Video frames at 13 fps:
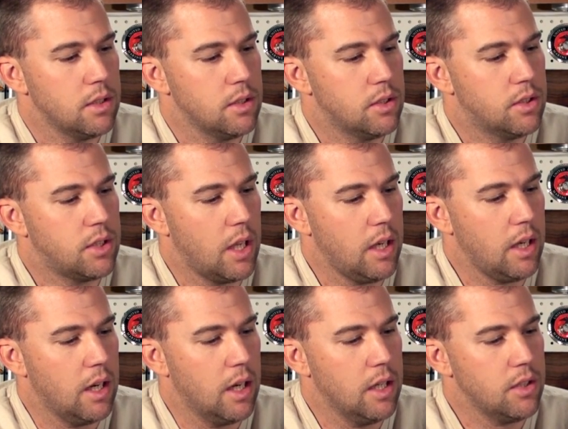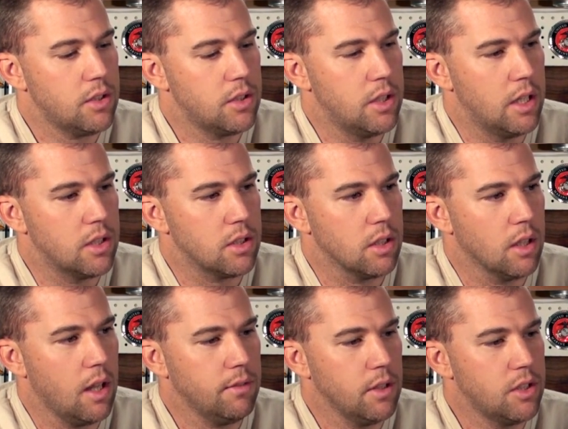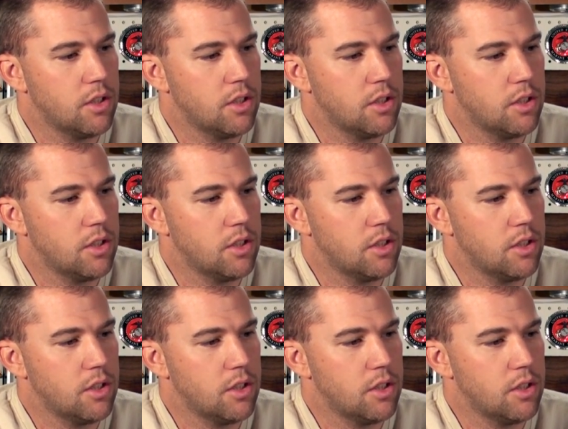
sent us this lovely